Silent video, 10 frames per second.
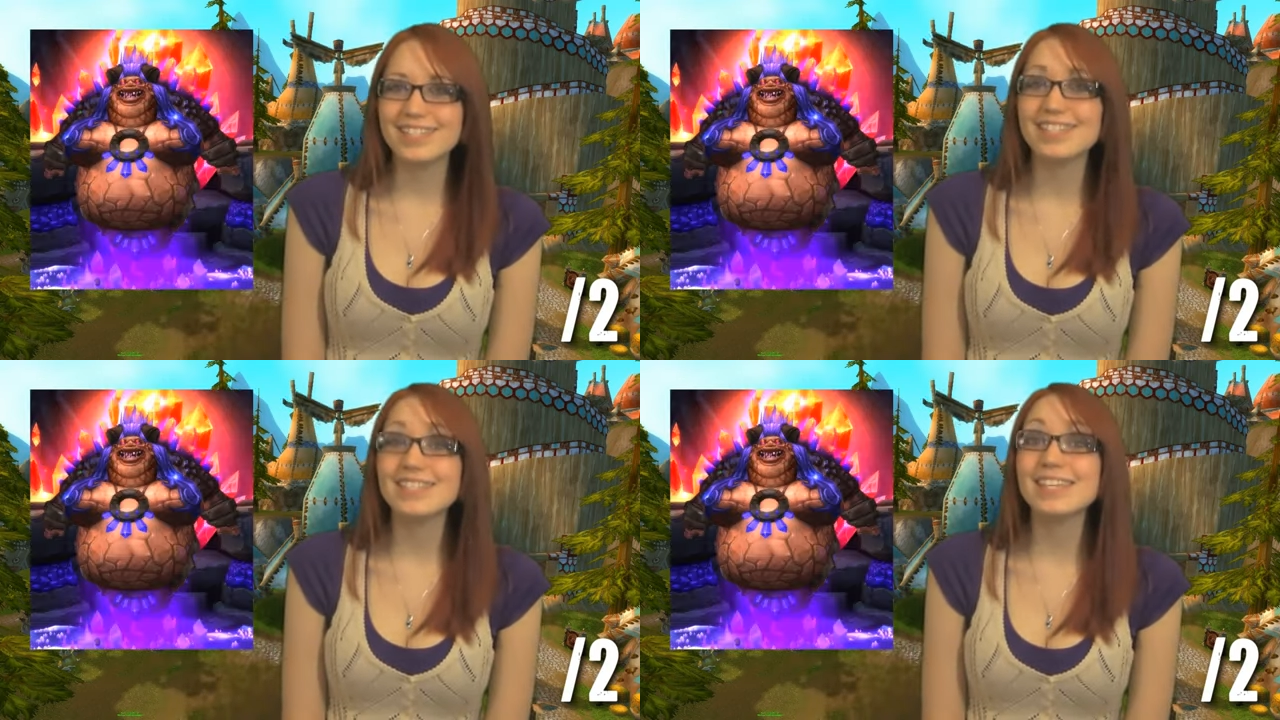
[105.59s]

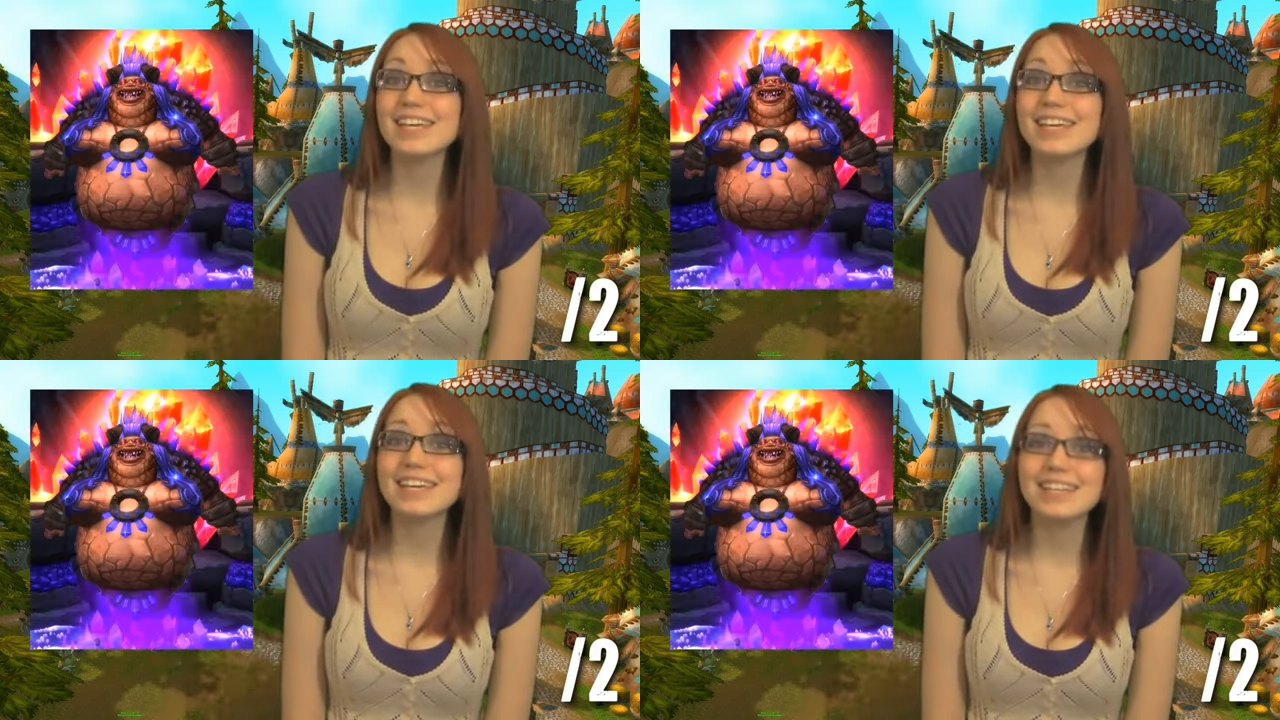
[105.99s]
She's
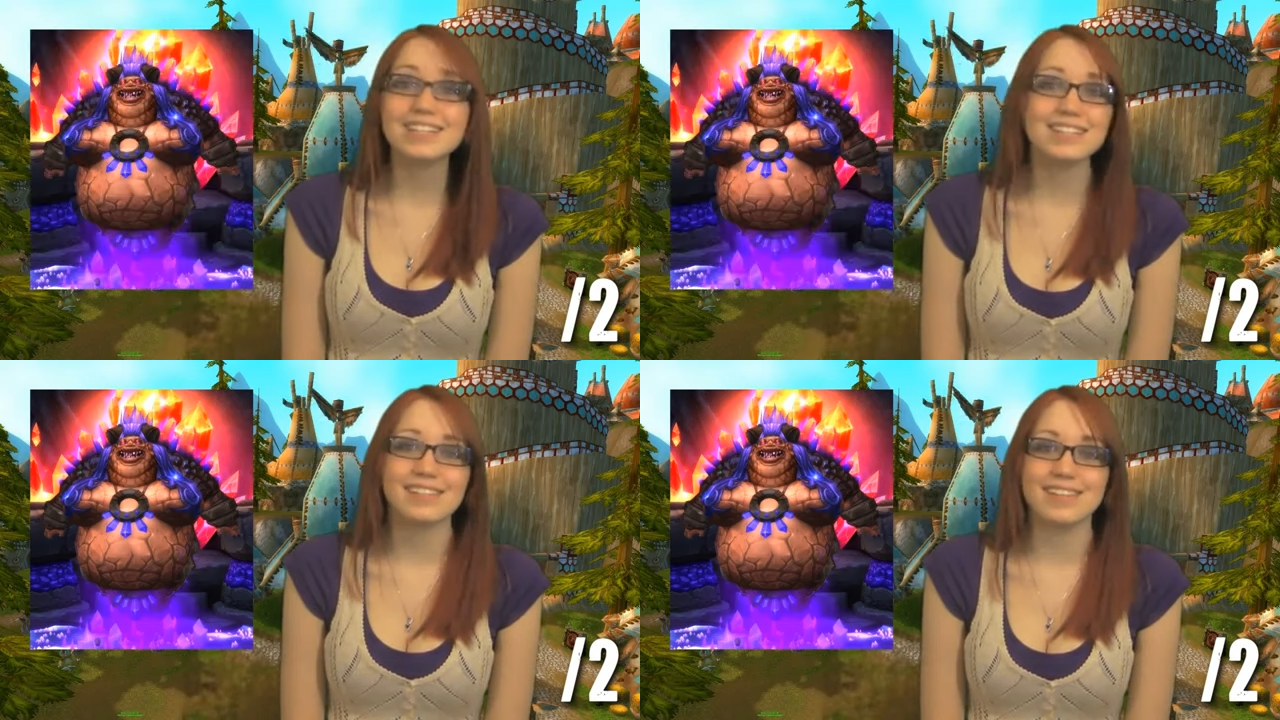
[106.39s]

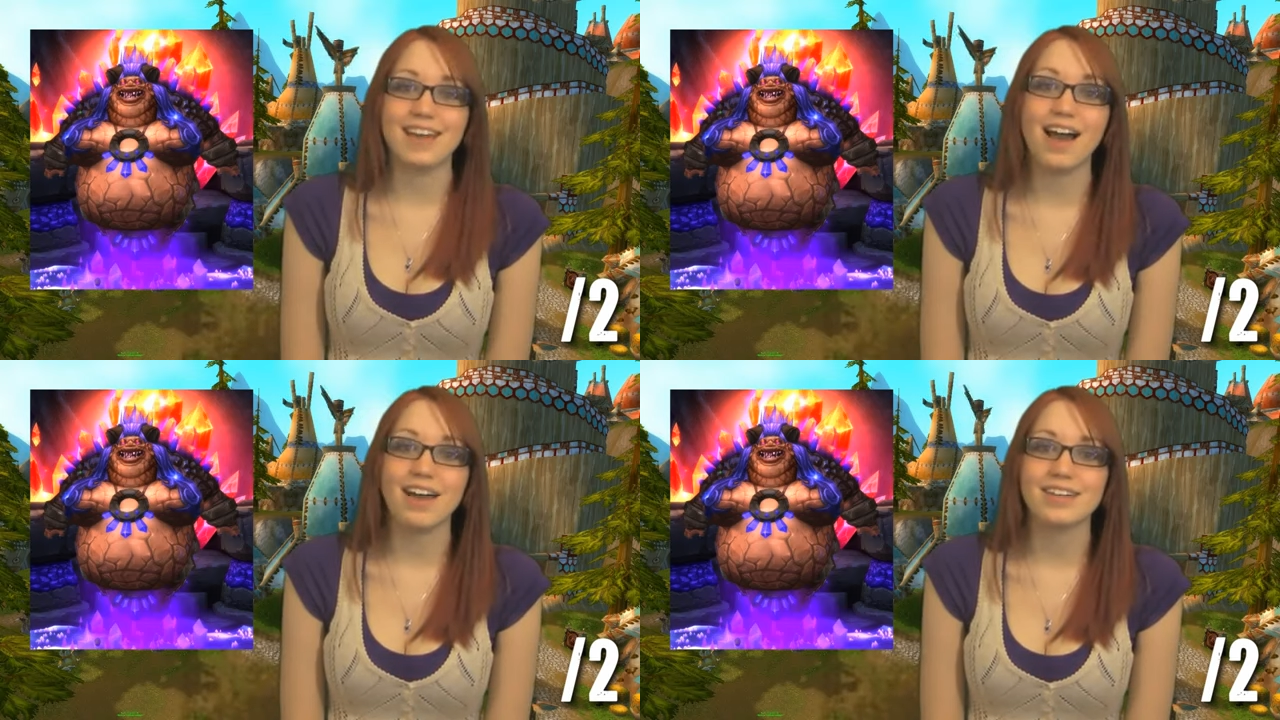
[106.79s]
easily
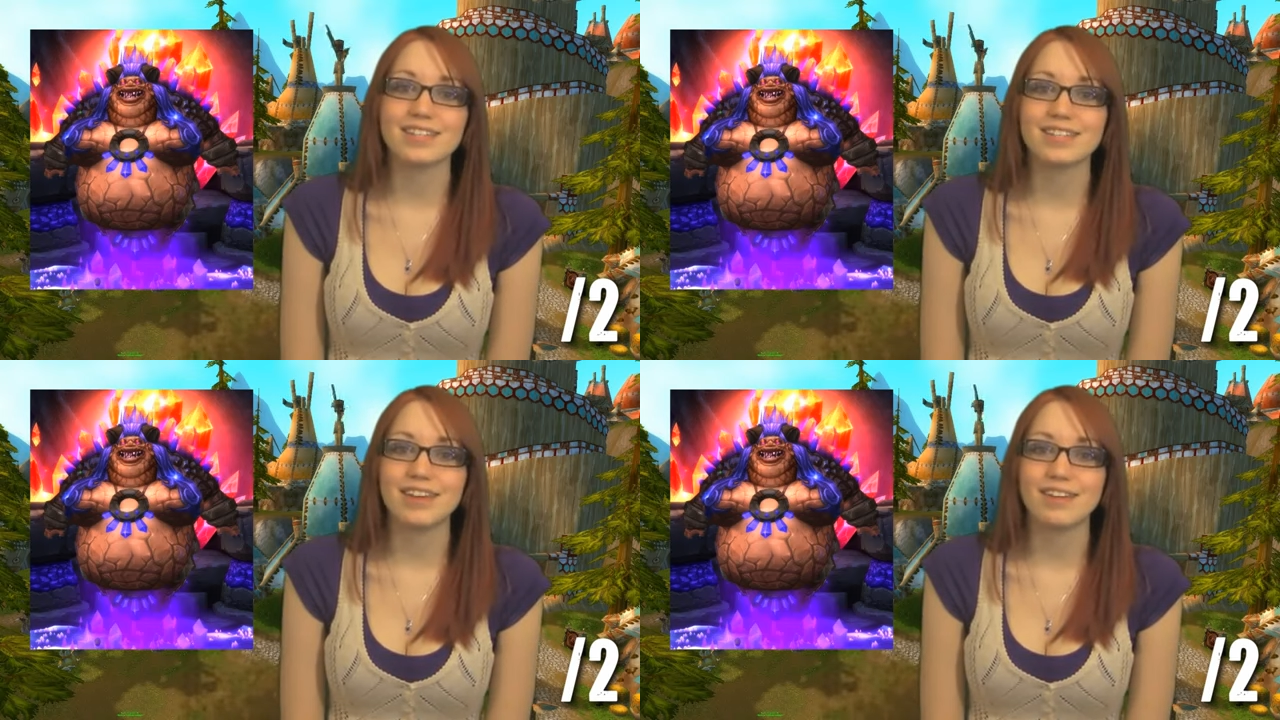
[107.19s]
the
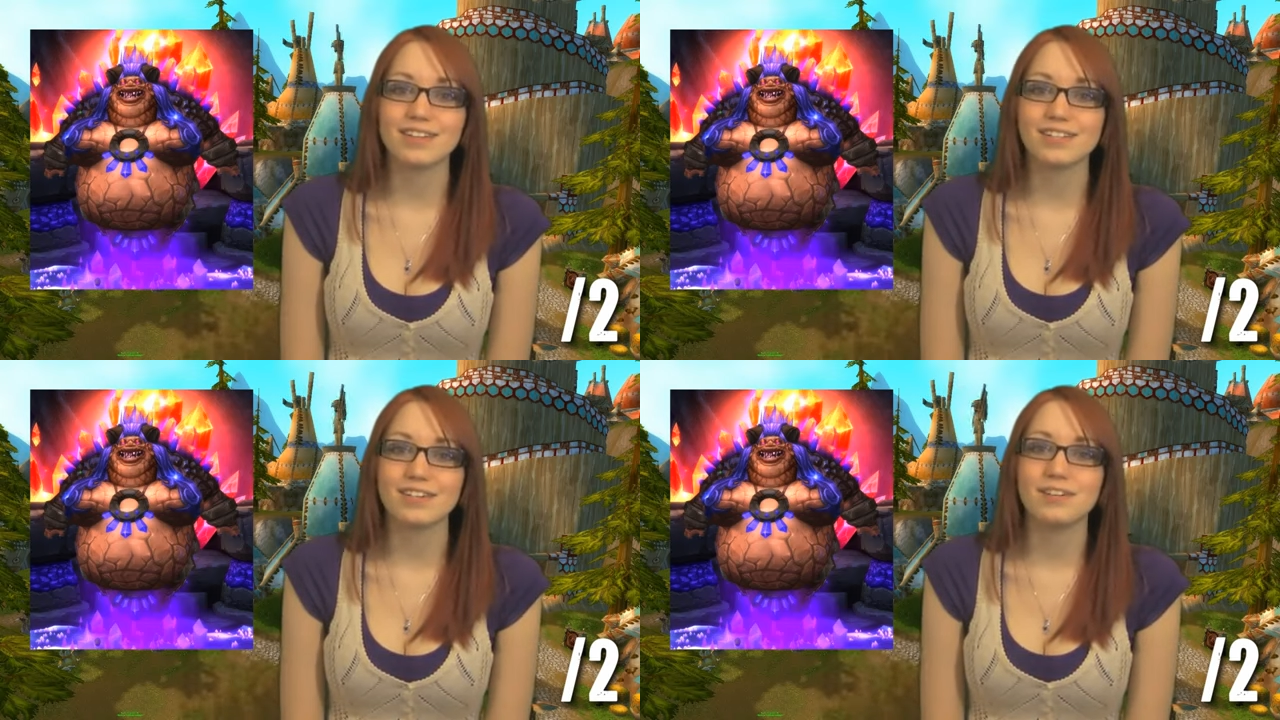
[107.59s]
hottest
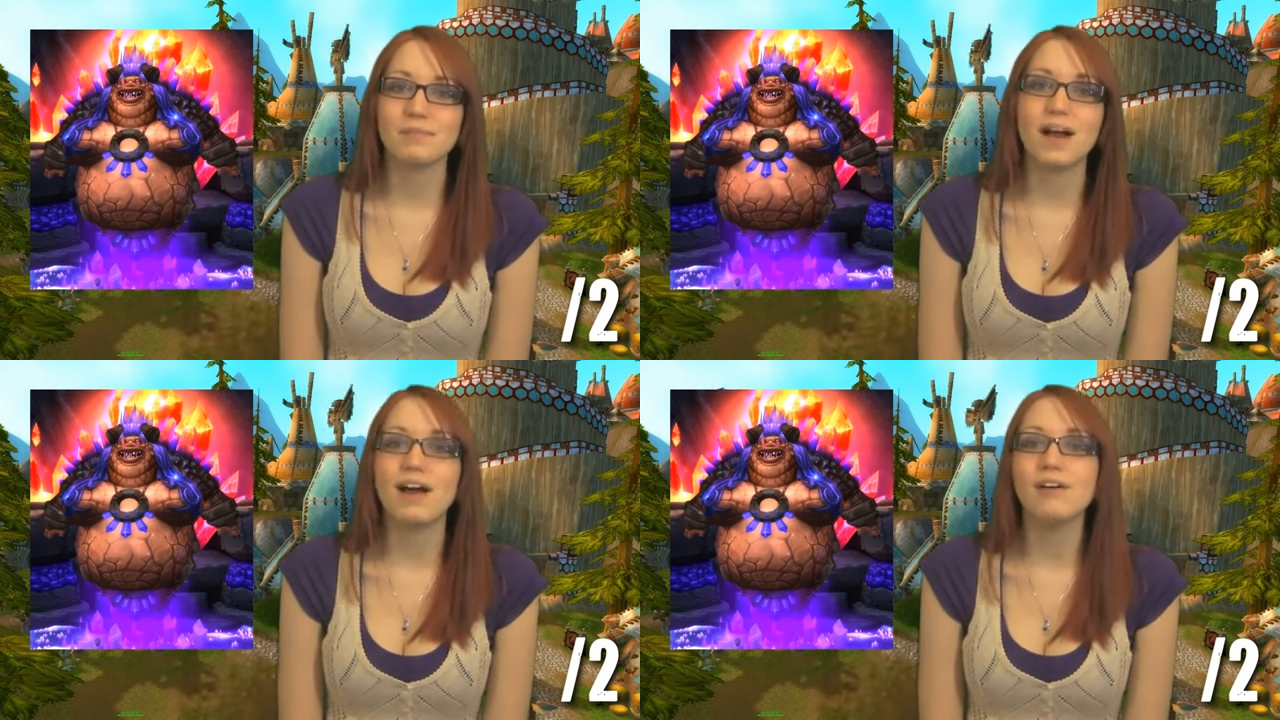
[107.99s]
character
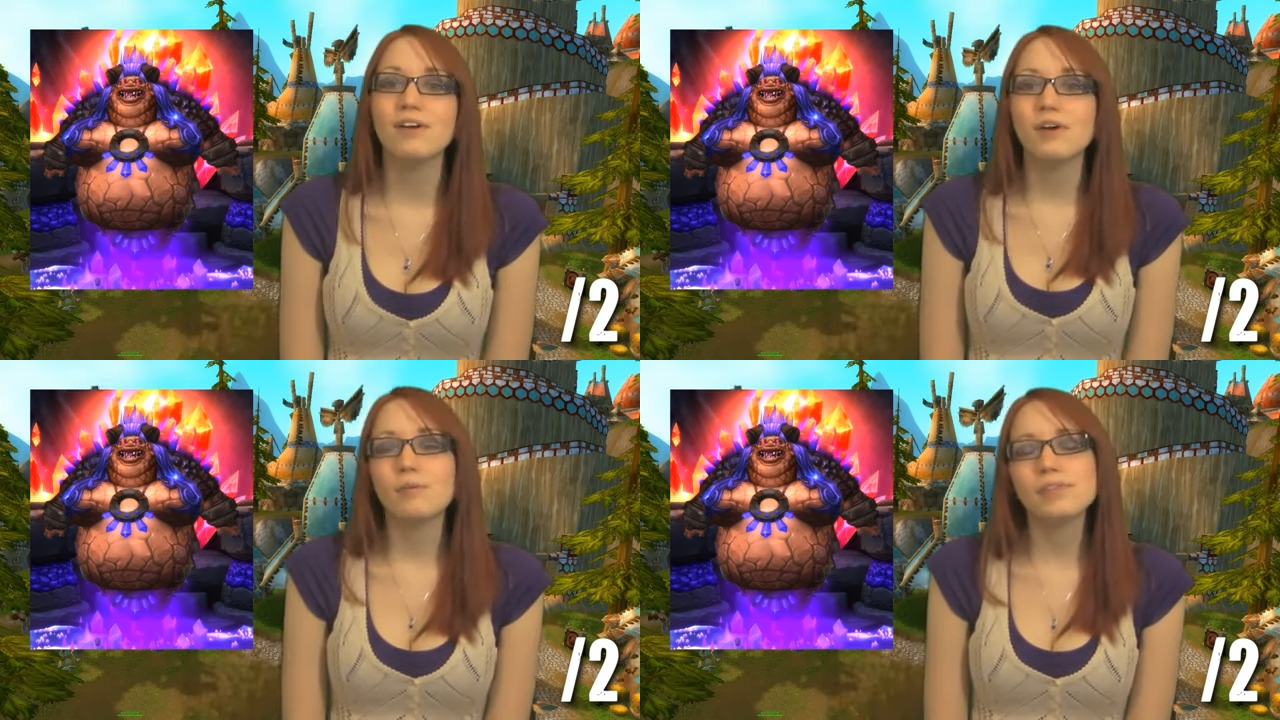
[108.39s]
in
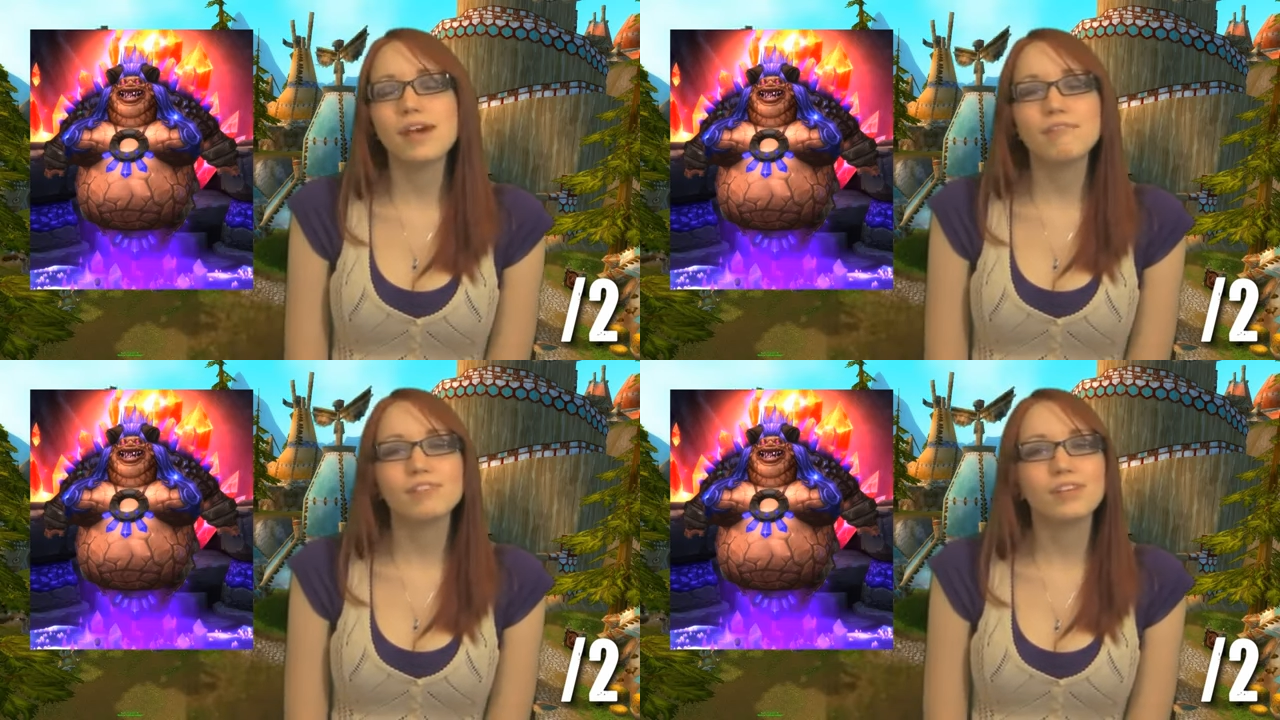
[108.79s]
WoW. With that